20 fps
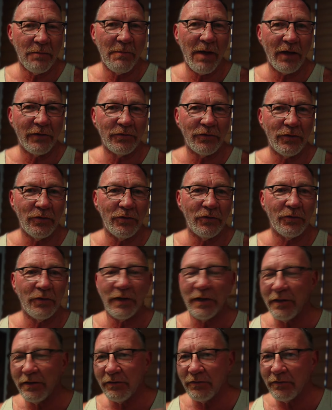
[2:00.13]
muscle
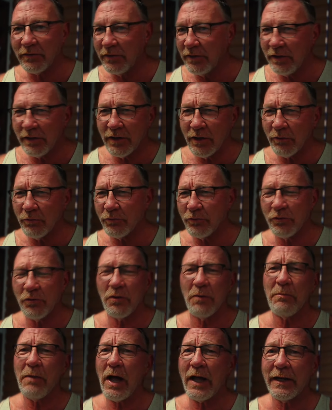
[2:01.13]
and, you know, do
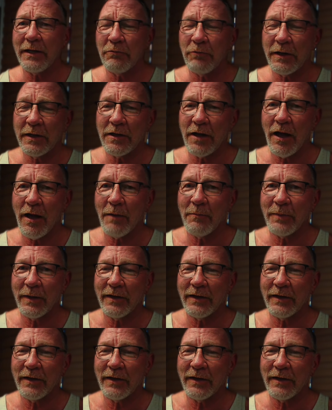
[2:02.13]
a body recomp.